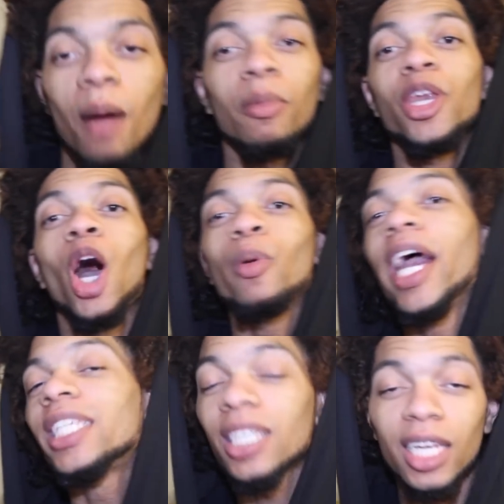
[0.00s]
But no, we
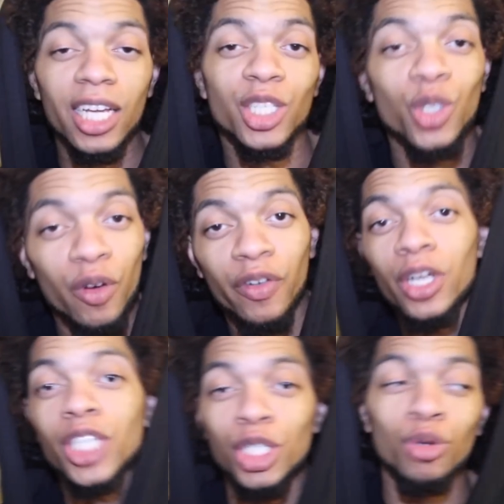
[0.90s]
head to the liquor store
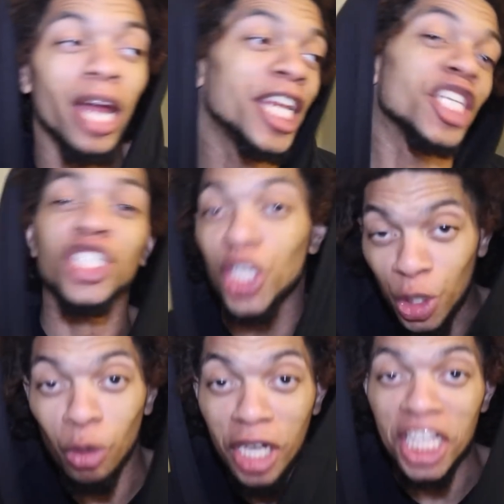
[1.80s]
first because you know I need to
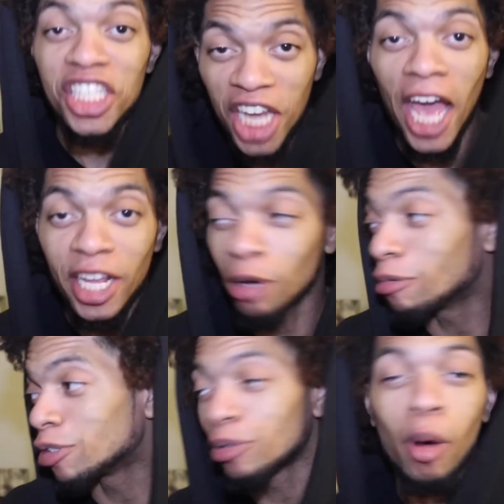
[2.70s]
secure it as night
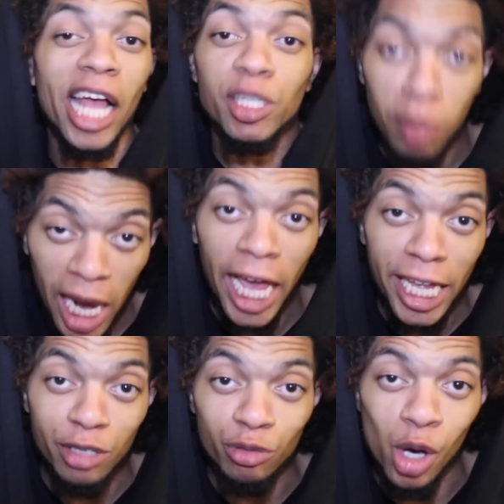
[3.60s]
goes, you know, as
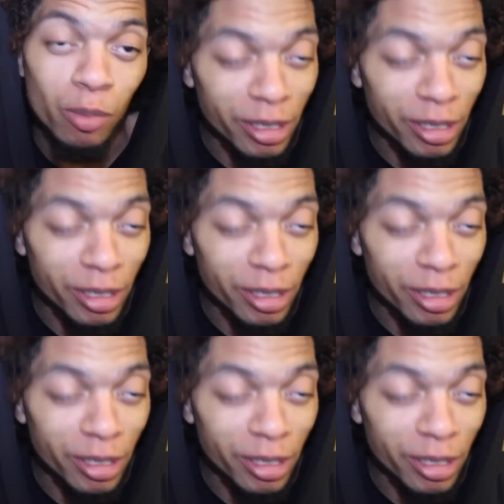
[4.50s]
planned, you feel